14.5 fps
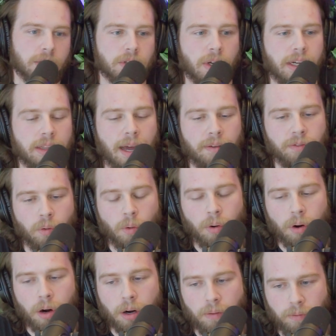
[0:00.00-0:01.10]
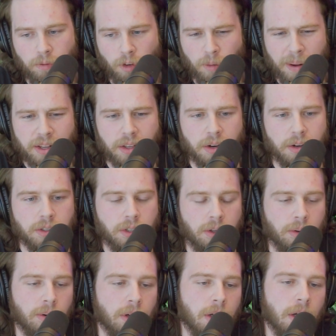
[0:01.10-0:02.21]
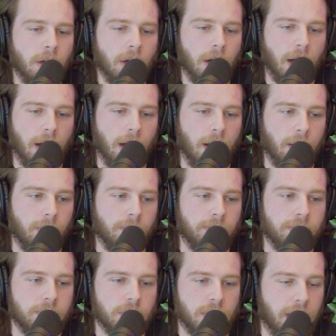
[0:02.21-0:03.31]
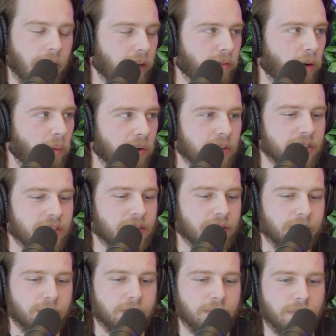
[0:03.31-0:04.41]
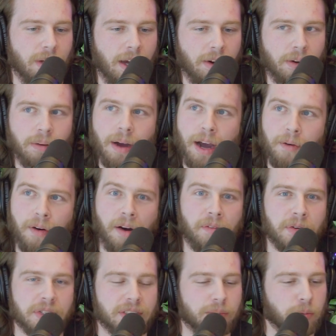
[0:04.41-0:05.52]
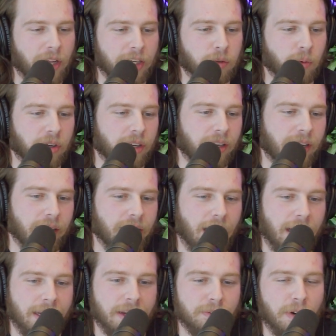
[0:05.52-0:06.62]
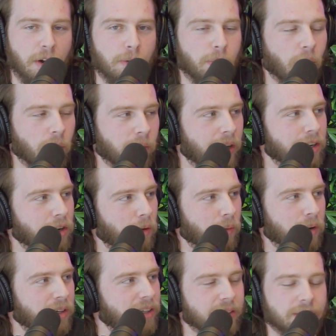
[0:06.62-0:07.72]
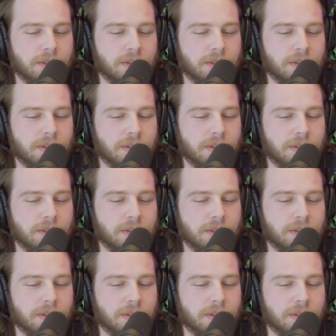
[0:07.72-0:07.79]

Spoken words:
So I did that for about a year or two. So yeah, I've always, I don't know, I always liked working. I get very bored when I don't work.